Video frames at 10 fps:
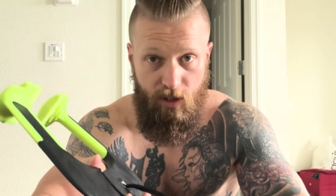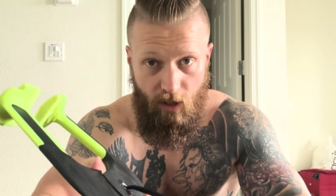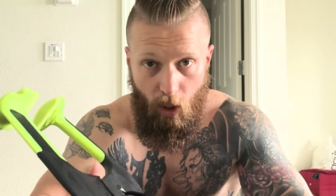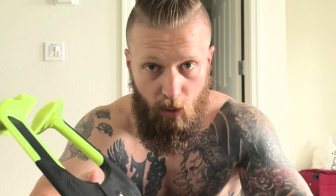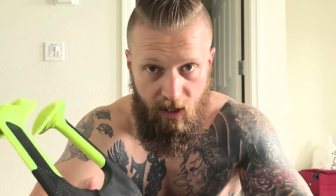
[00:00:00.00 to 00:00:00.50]
to
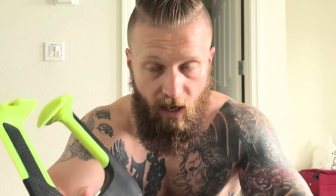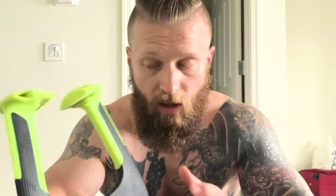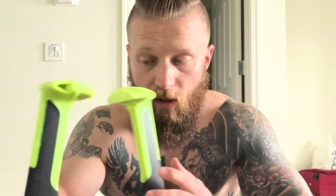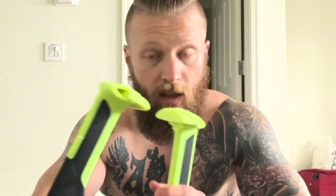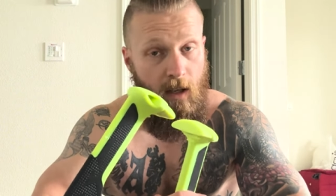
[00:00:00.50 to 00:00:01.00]
the
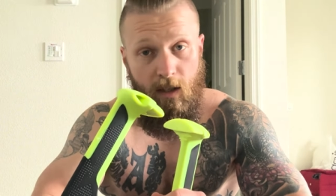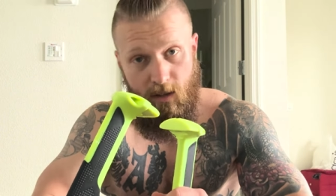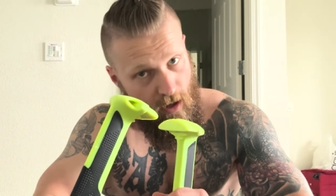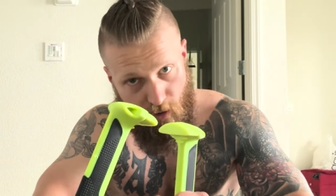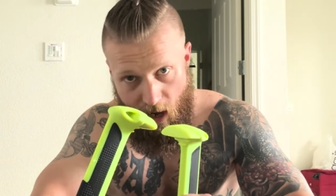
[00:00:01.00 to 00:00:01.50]
hotel,
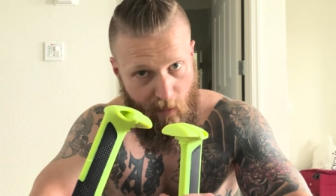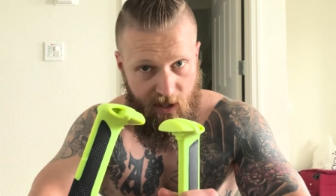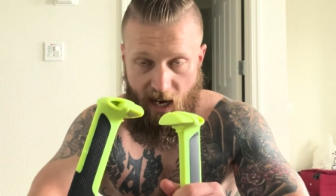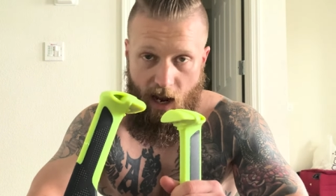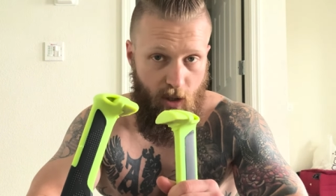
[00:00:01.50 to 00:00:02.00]
to your
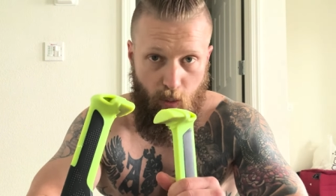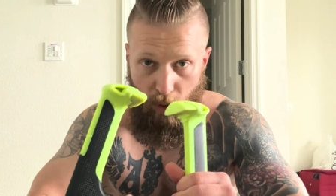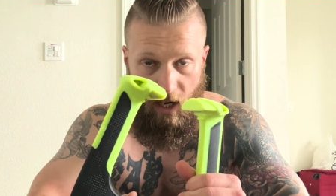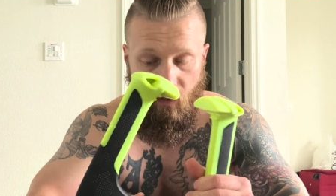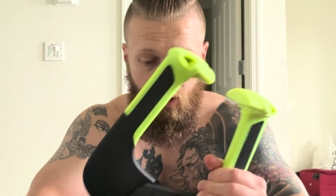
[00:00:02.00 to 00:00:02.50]
grandma's house,
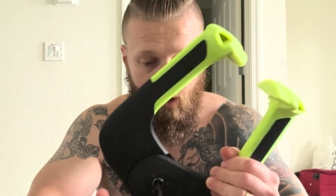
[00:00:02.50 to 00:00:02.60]
wherever you're